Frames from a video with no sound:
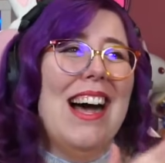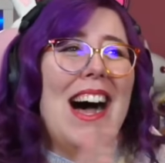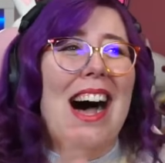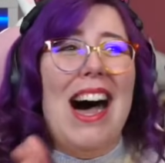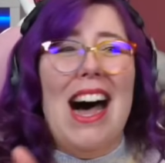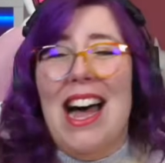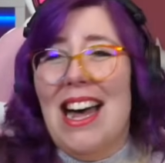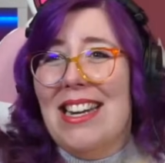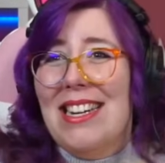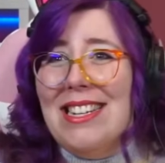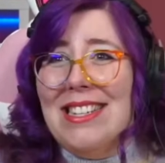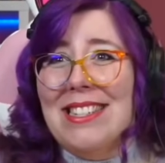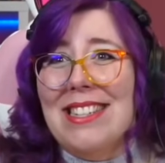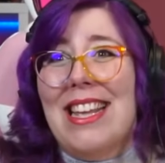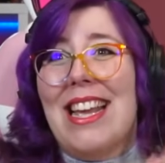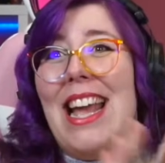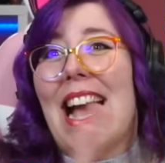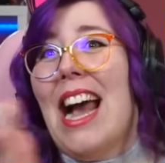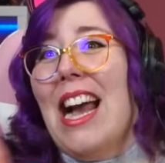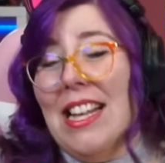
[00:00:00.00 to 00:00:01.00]

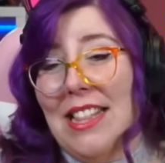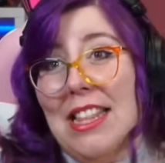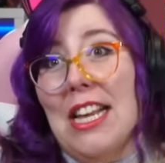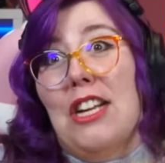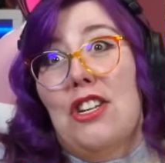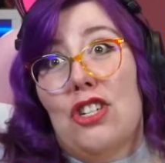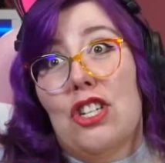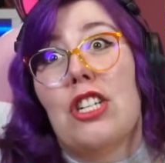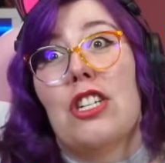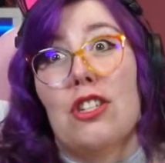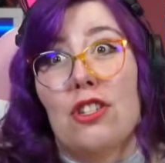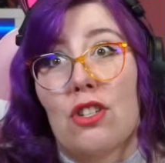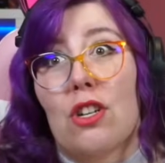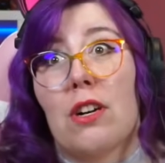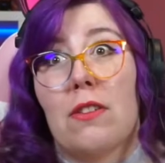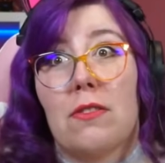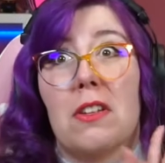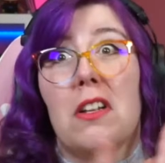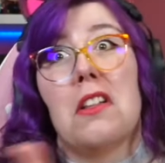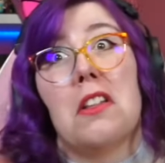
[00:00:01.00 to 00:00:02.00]
Honestly, I think she
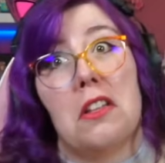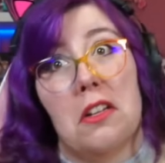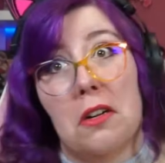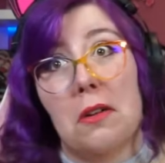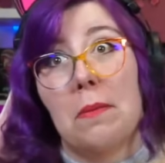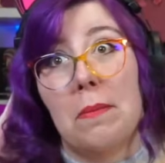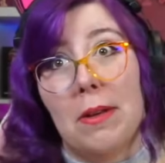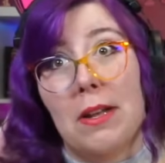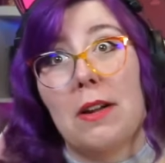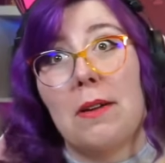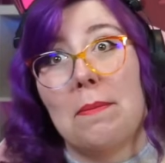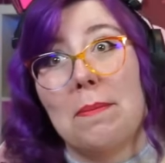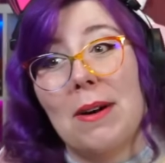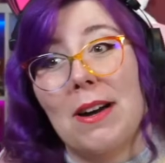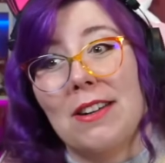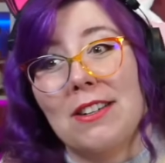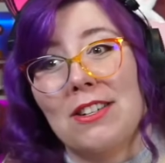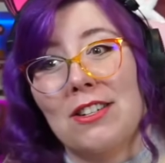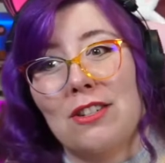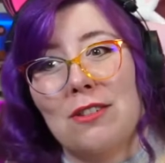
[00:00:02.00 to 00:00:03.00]
deserves a little bit of
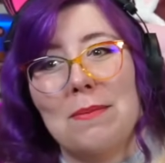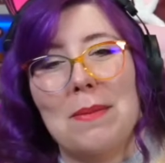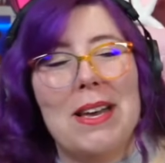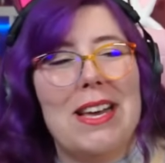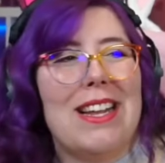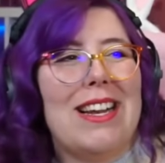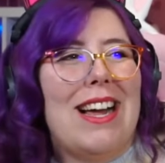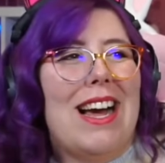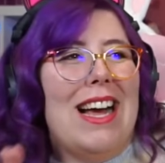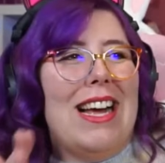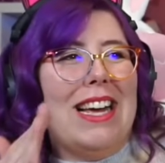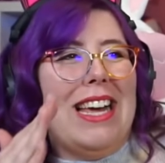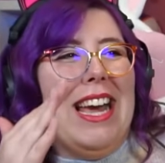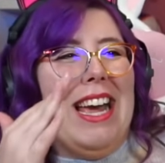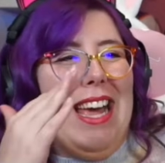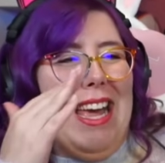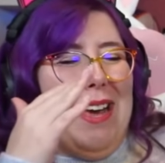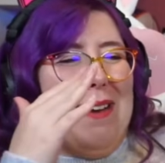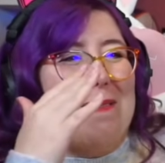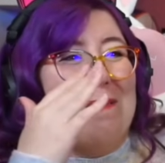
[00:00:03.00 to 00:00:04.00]
punishment. I
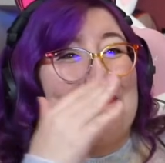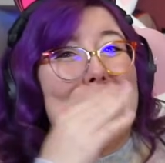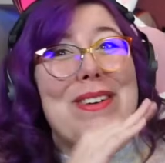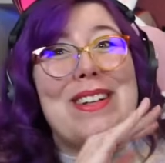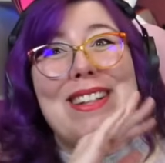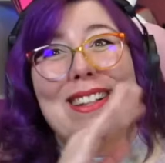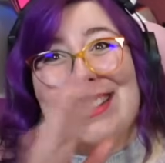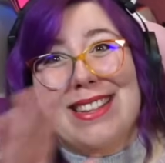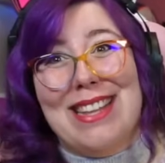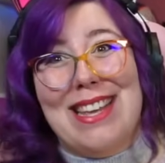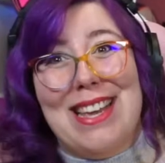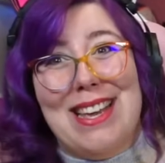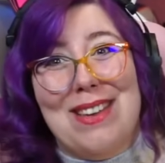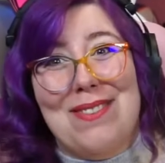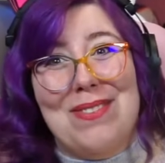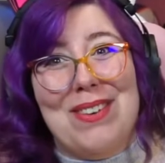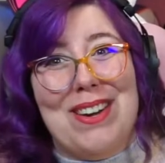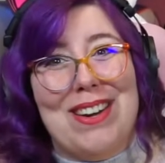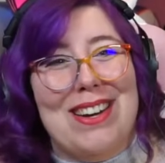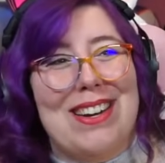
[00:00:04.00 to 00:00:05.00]
can't believe
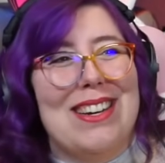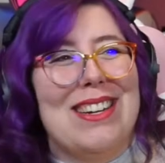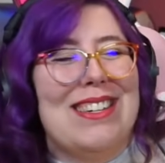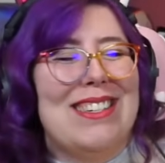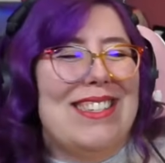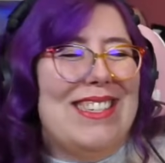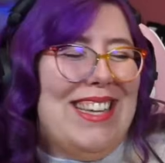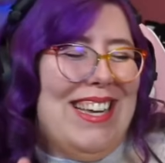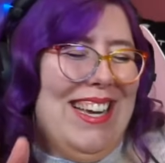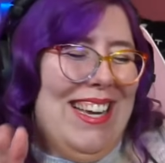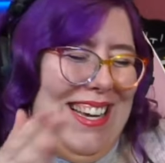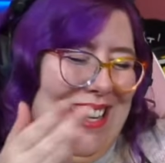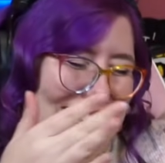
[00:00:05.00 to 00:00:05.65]
Erza.